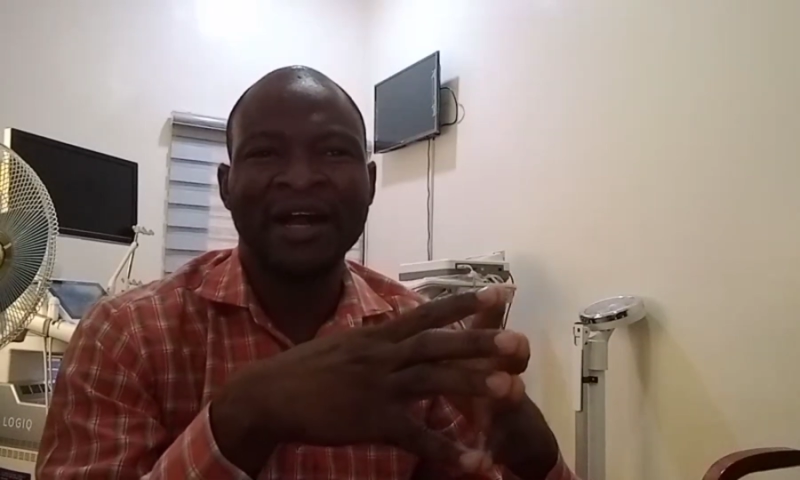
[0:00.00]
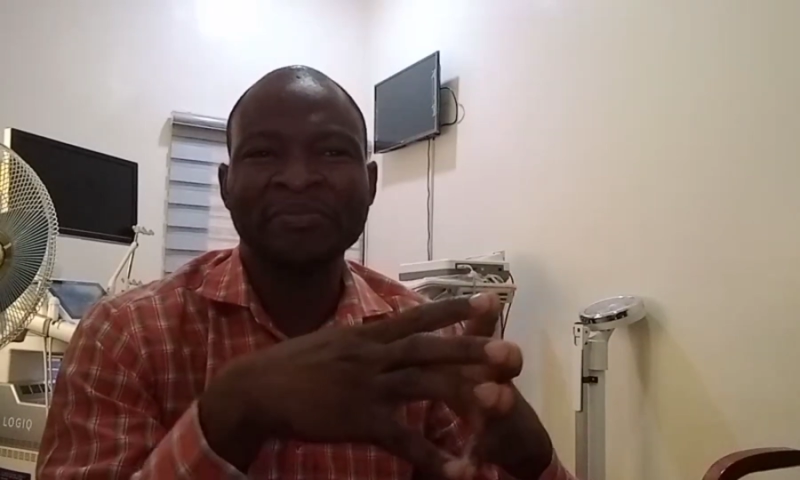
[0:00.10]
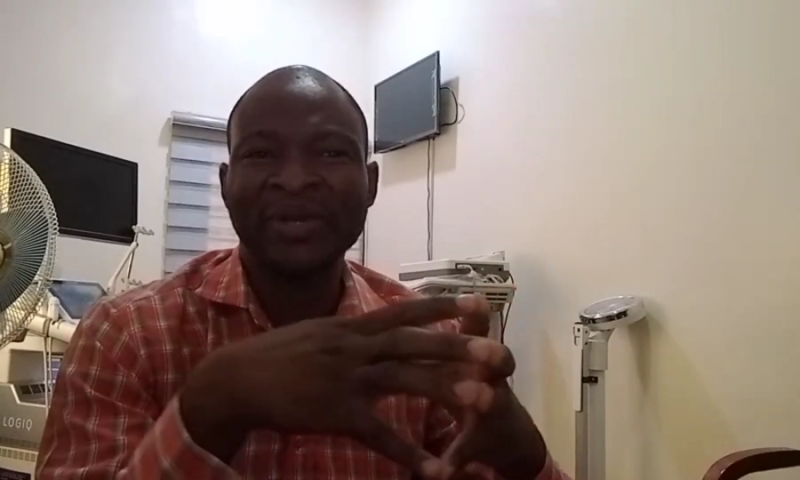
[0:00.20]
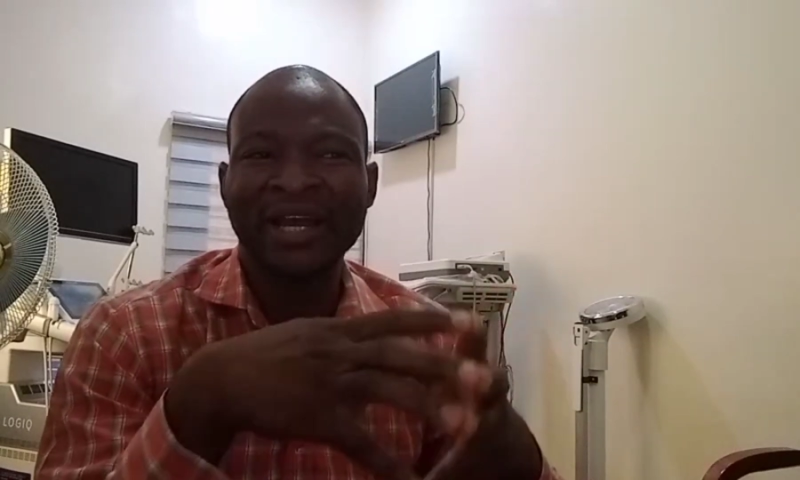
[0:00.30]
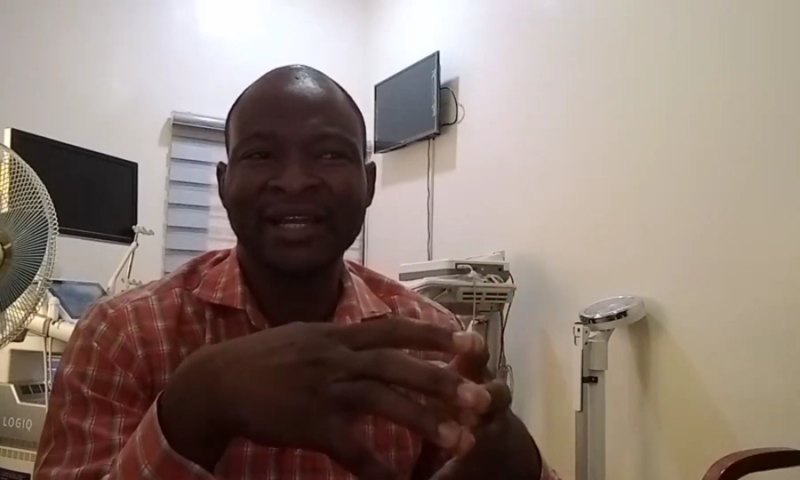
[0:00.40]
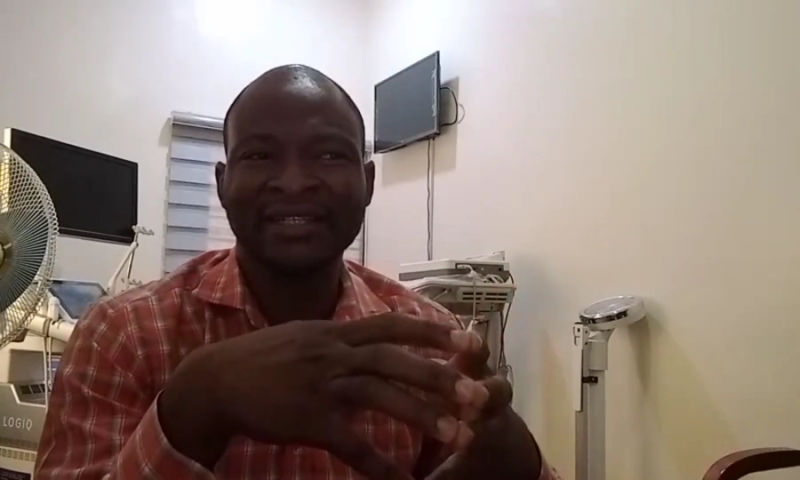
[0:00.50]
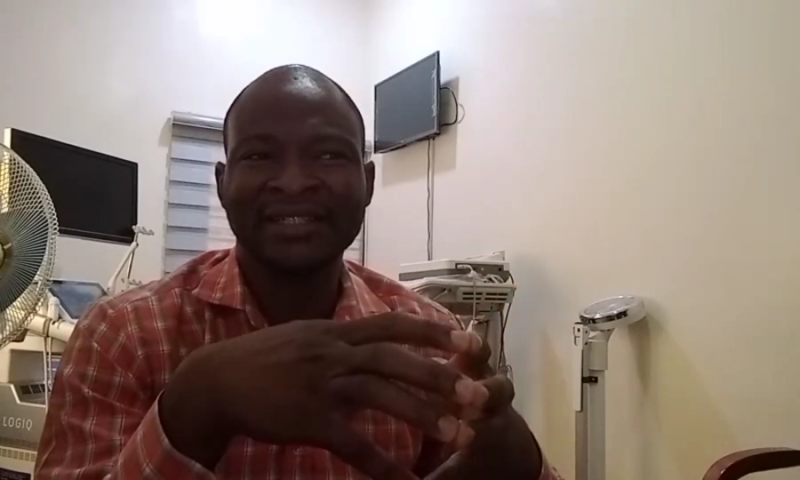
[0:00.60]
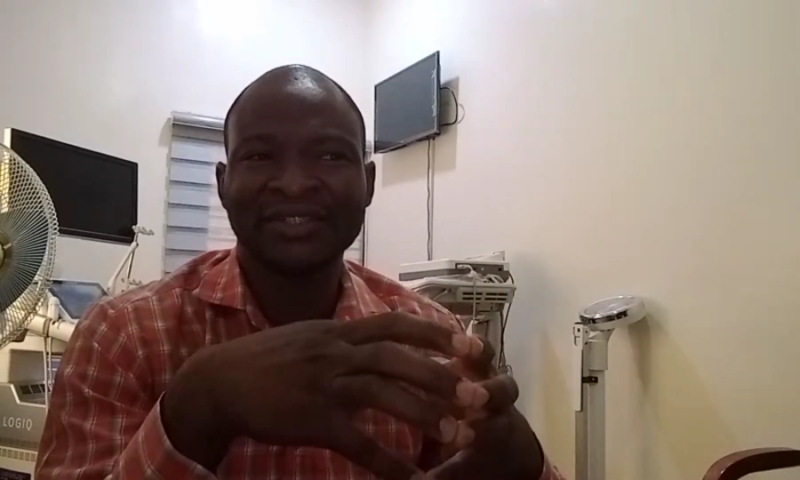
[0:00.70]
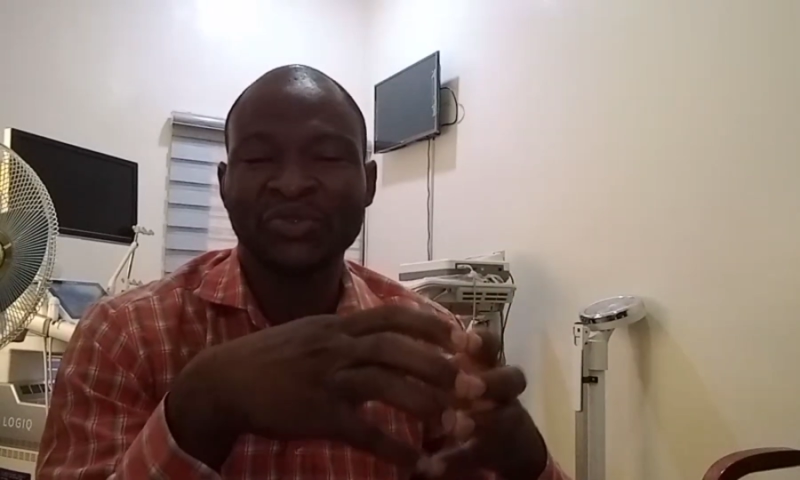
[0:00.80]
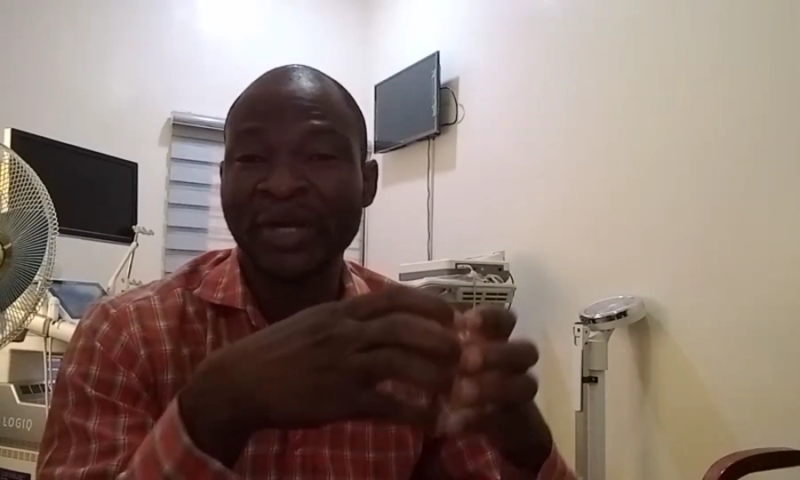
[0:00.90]
applied
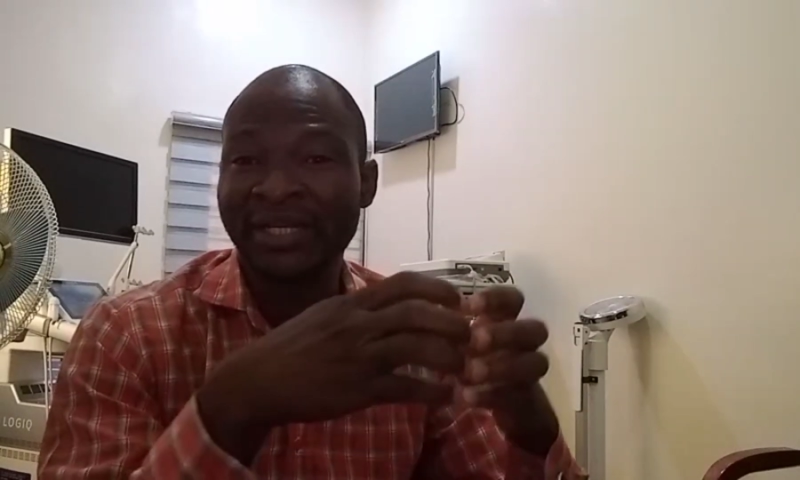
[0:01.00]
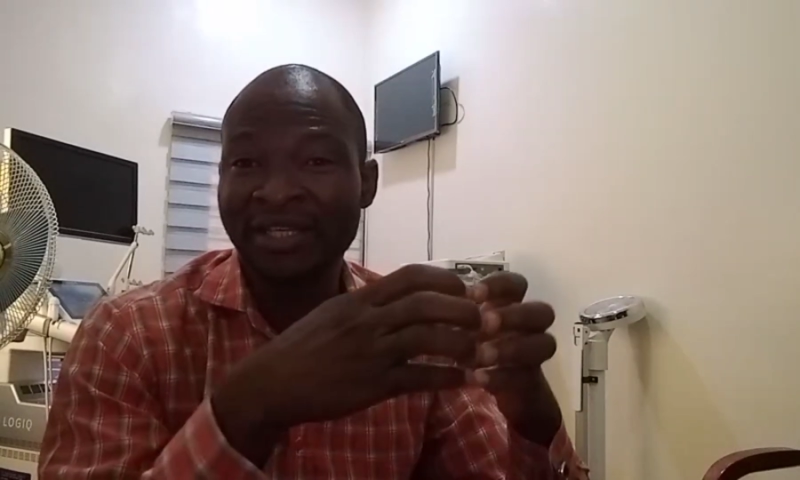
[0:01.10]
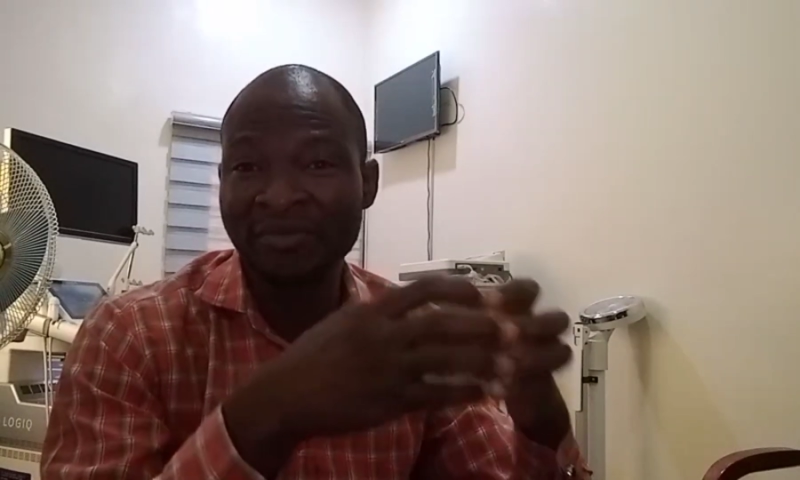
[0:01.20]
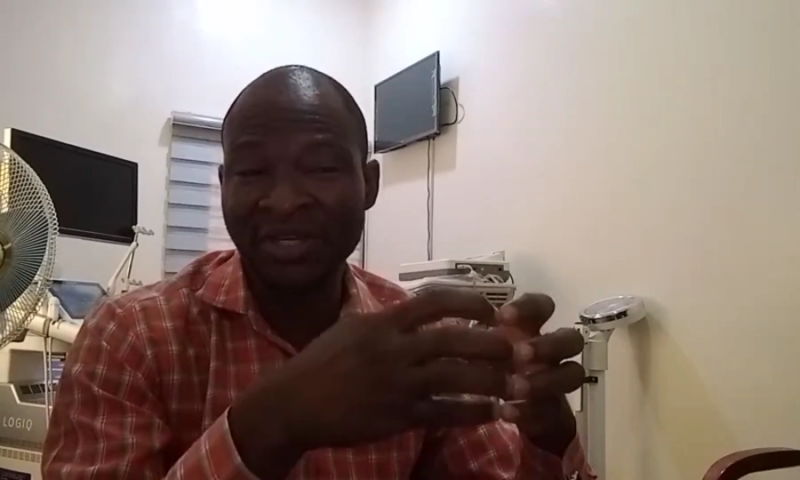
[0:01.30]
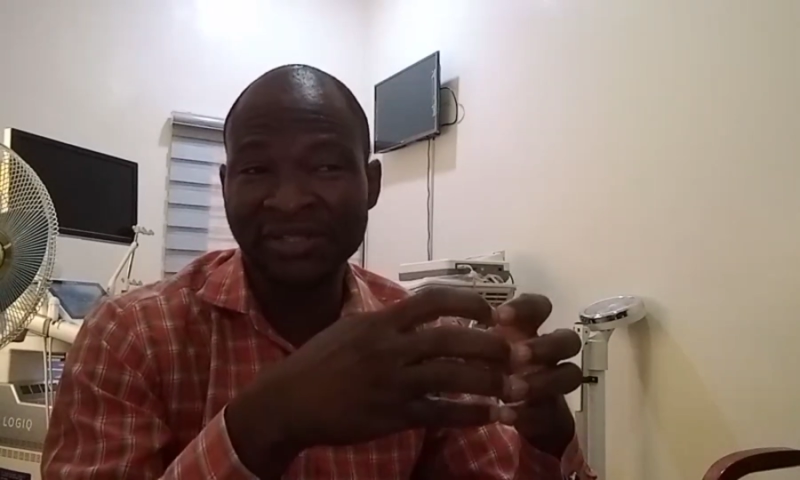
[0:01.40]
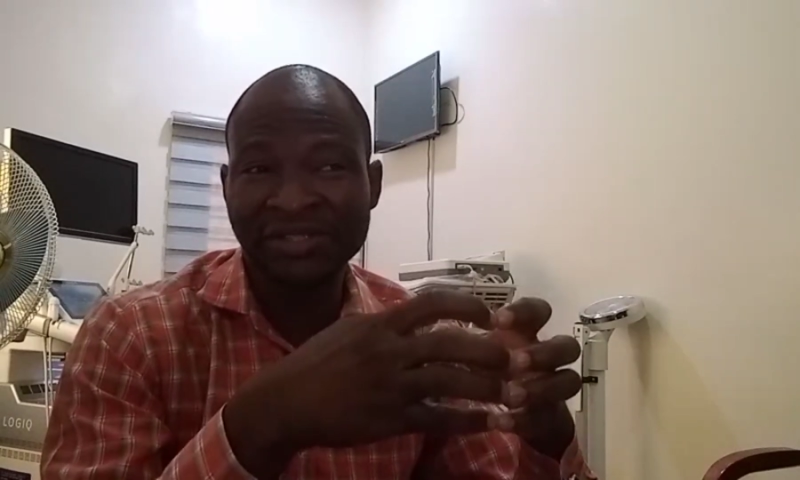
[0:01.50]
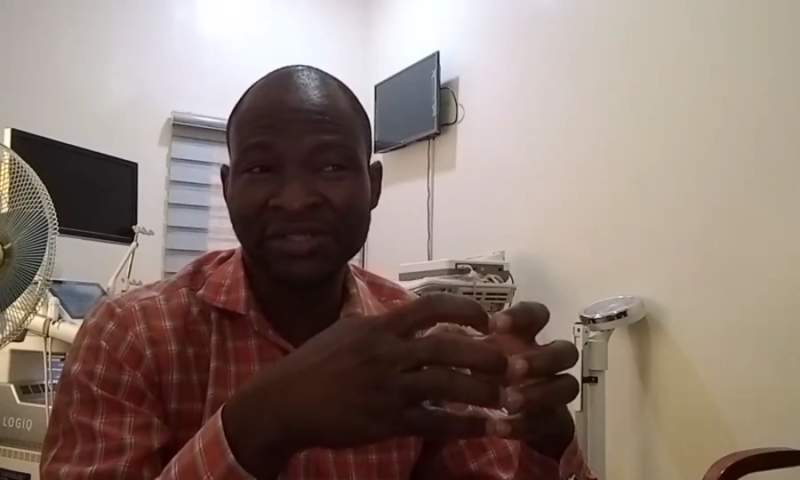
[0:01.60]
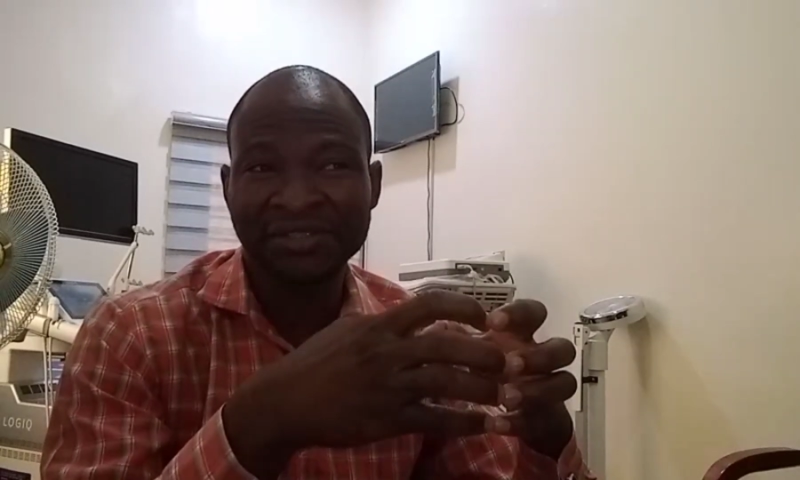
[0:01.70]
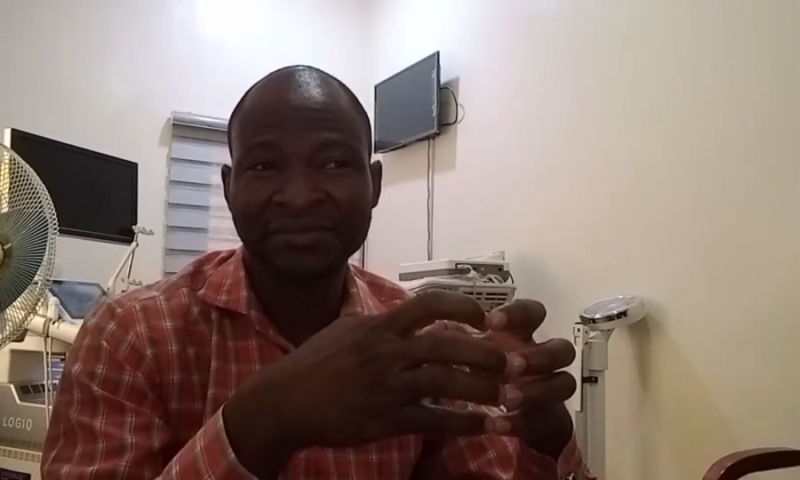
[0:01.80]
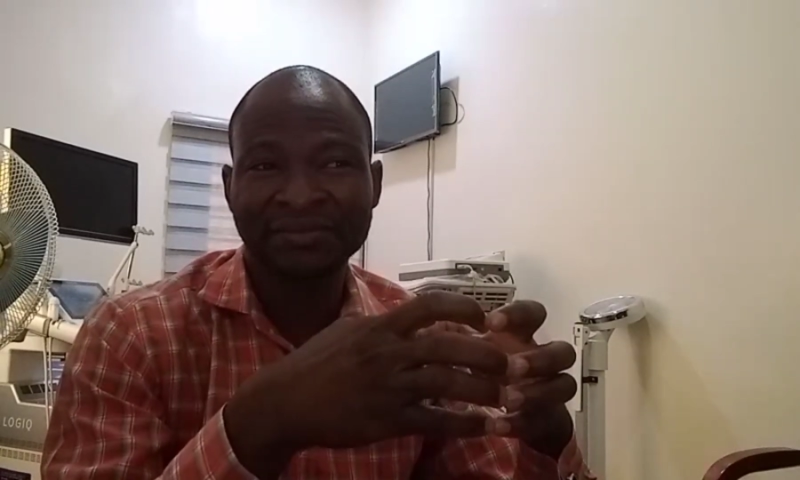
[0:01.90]
to an image,